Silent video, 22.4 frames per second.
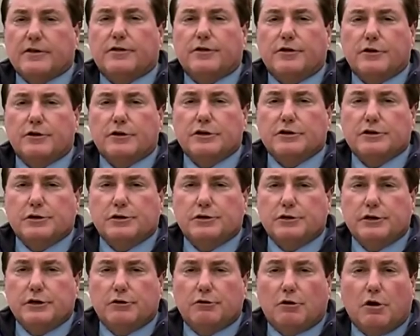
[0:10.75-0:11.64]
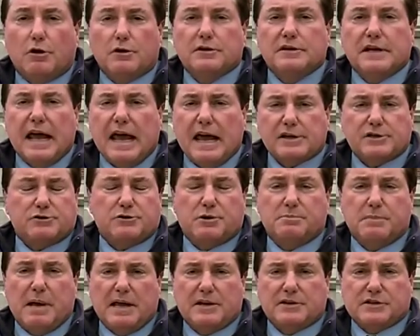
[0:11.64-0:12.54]
The thirty-two-year-old
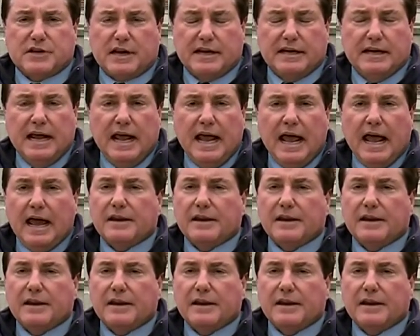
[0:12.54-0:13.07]
Nashua man saying